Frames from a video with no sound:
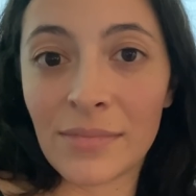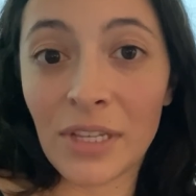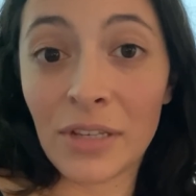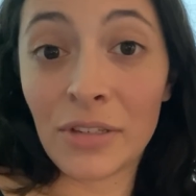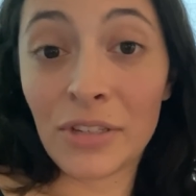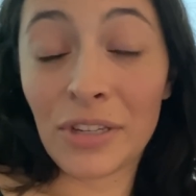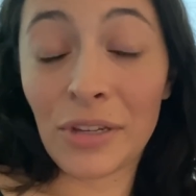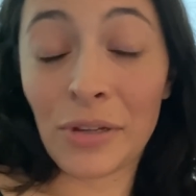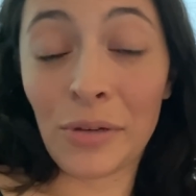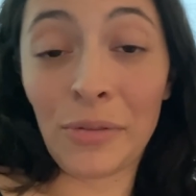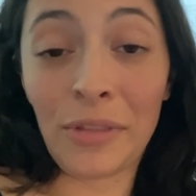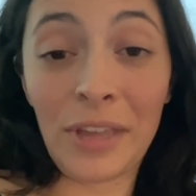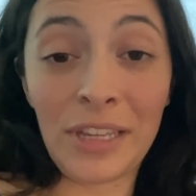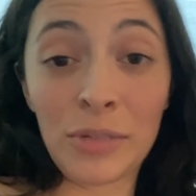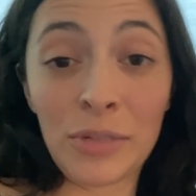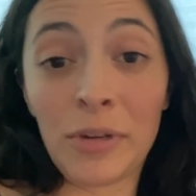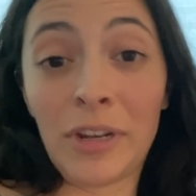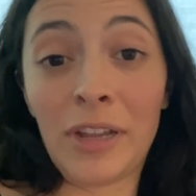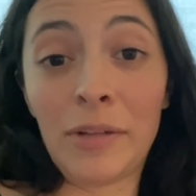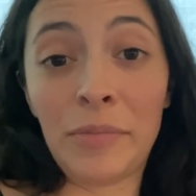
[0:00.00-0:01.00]
So that's
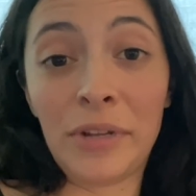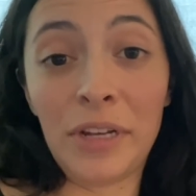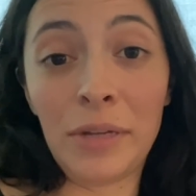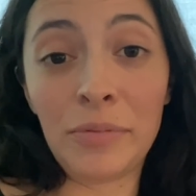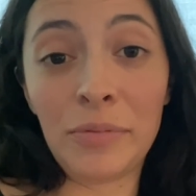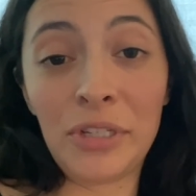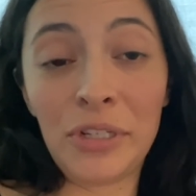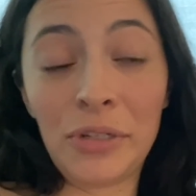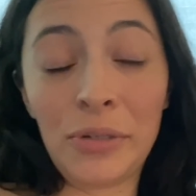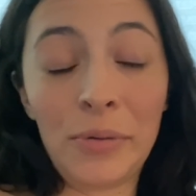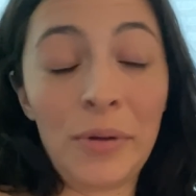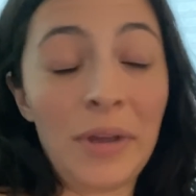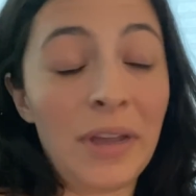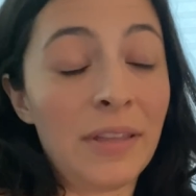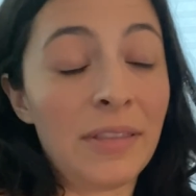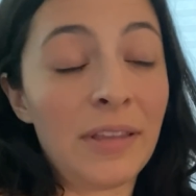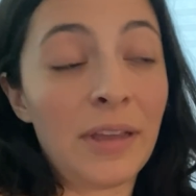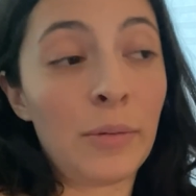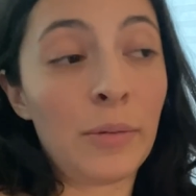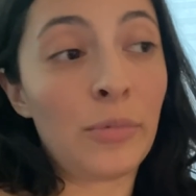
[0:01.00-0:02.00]
what I've been up to,
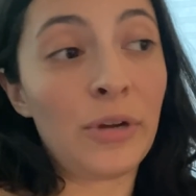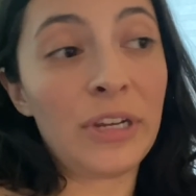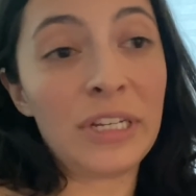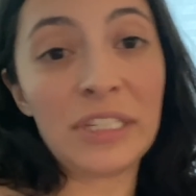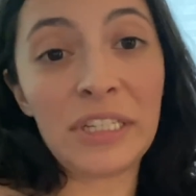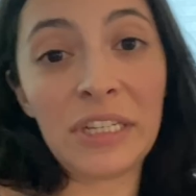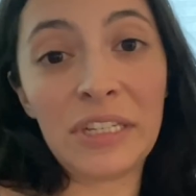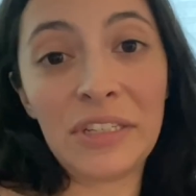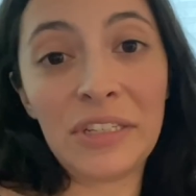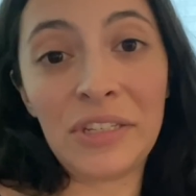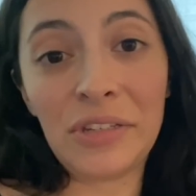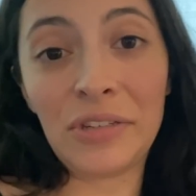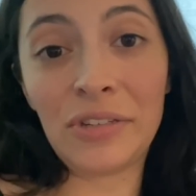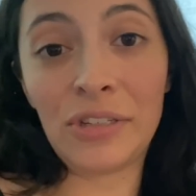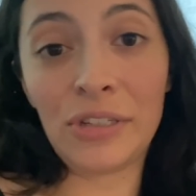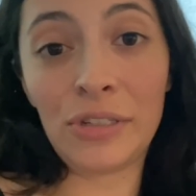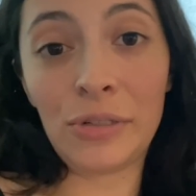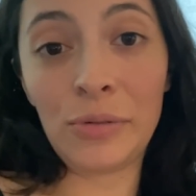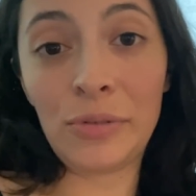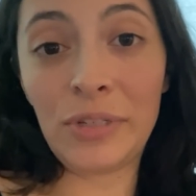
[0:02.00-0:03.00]
and that brings us
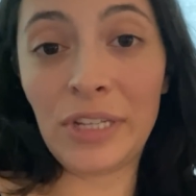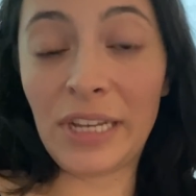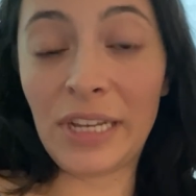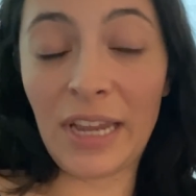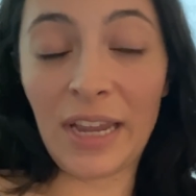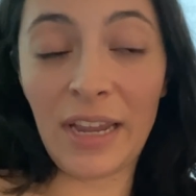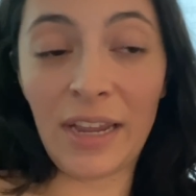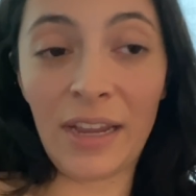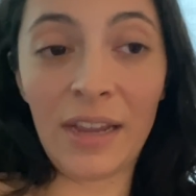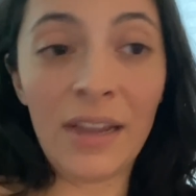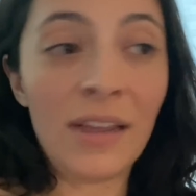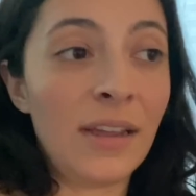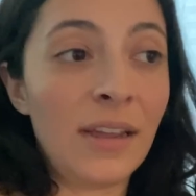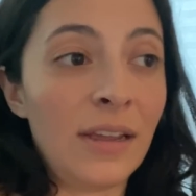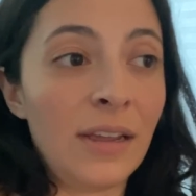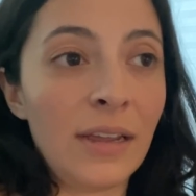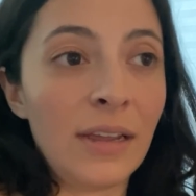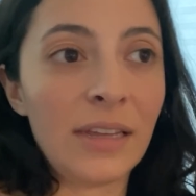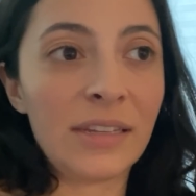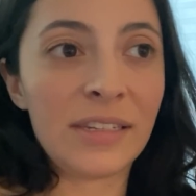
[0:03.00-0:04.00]
to today.
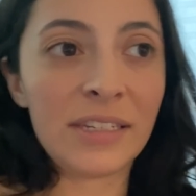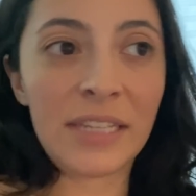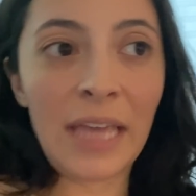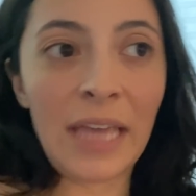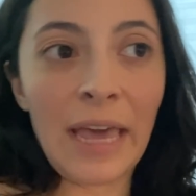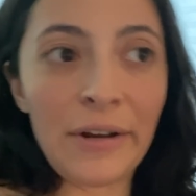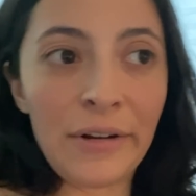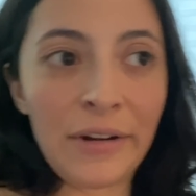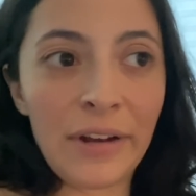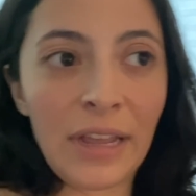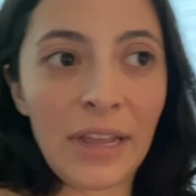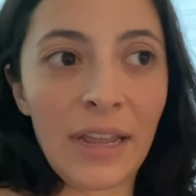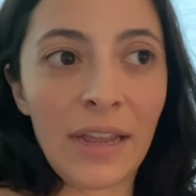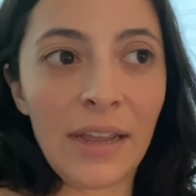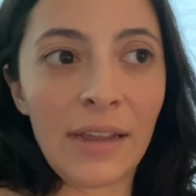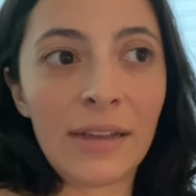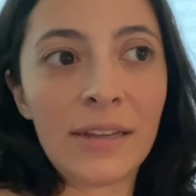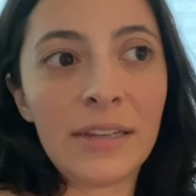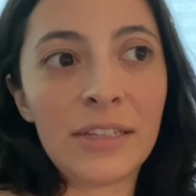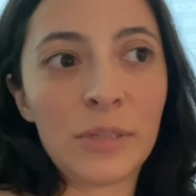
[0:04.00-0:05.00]
It's
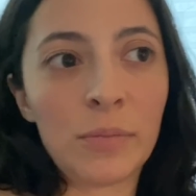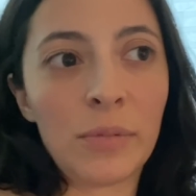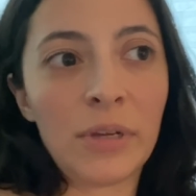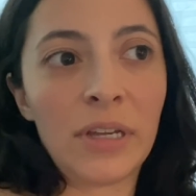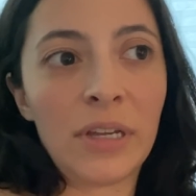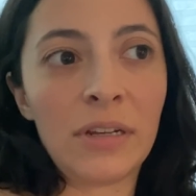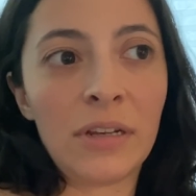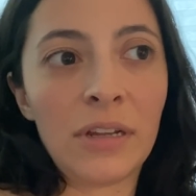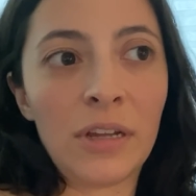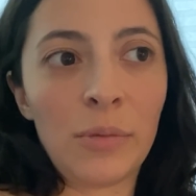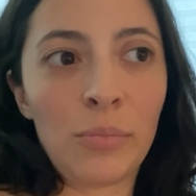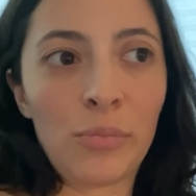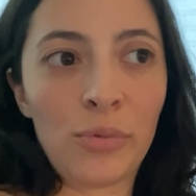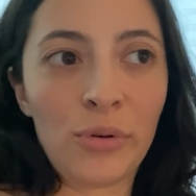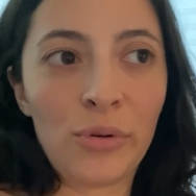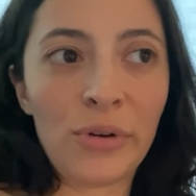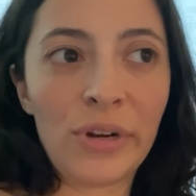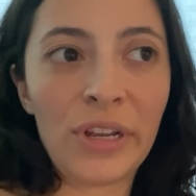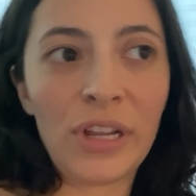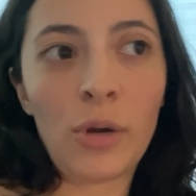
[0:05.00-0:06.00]
Saturday. It's been a
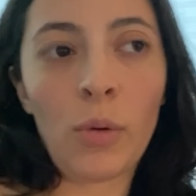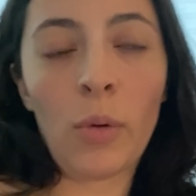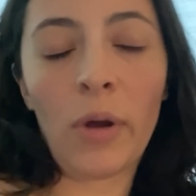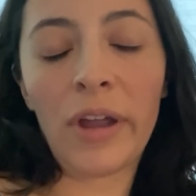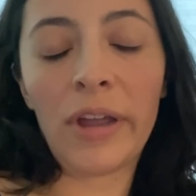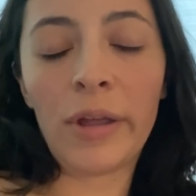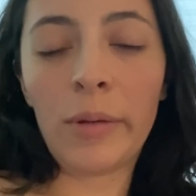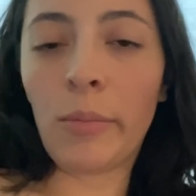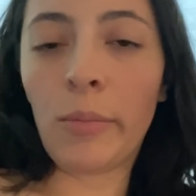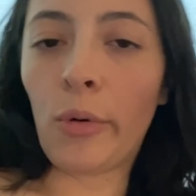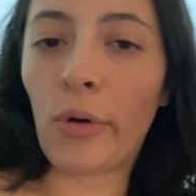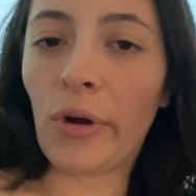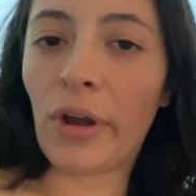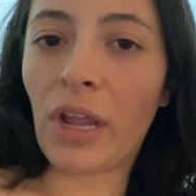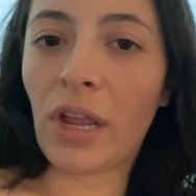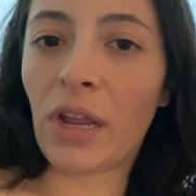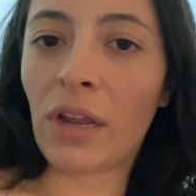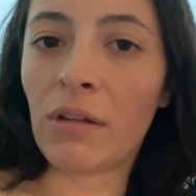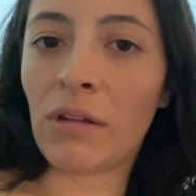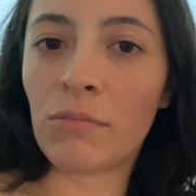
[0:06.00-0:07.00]
pretty quiet
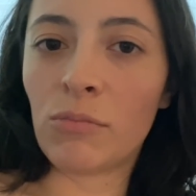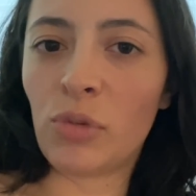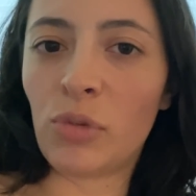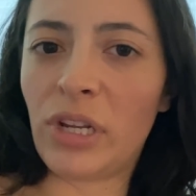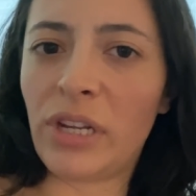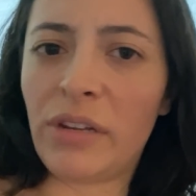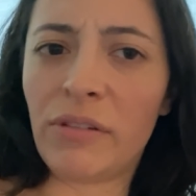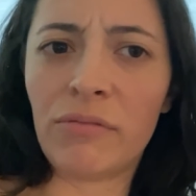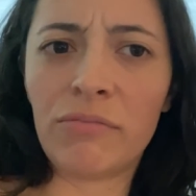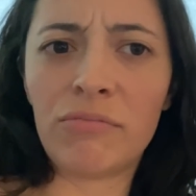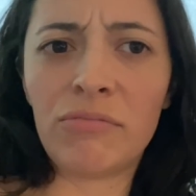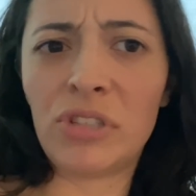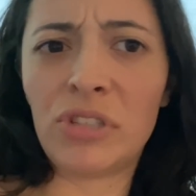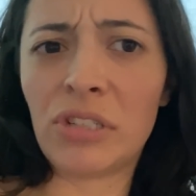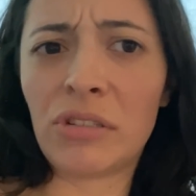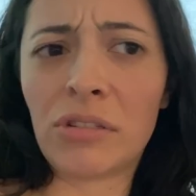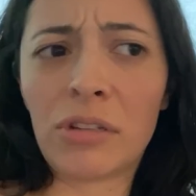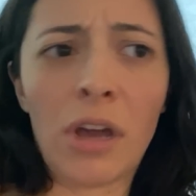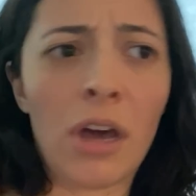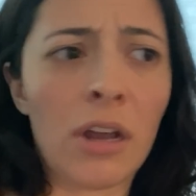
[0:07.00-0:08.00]
morning. We've
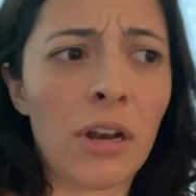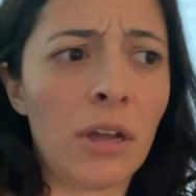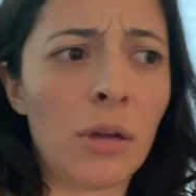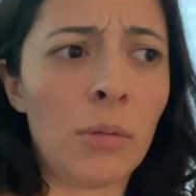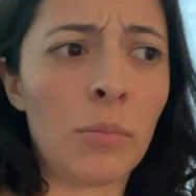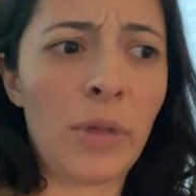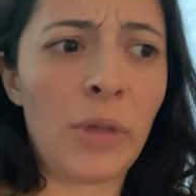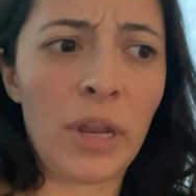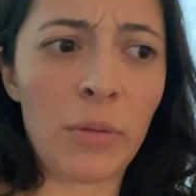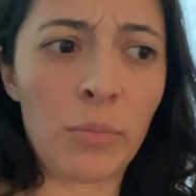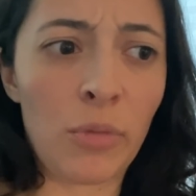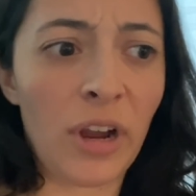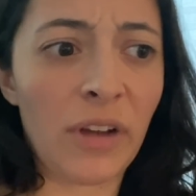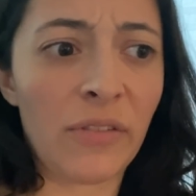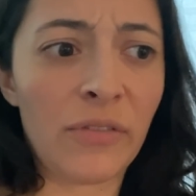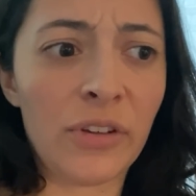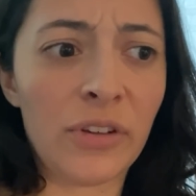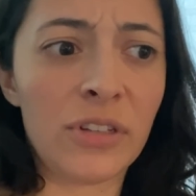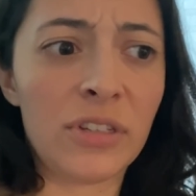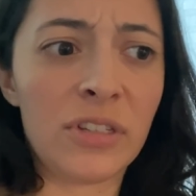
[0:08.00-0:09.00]
just got up, made
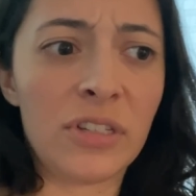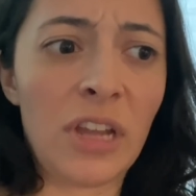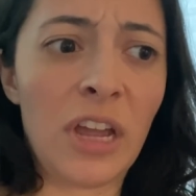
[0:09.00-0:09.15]
breakfast.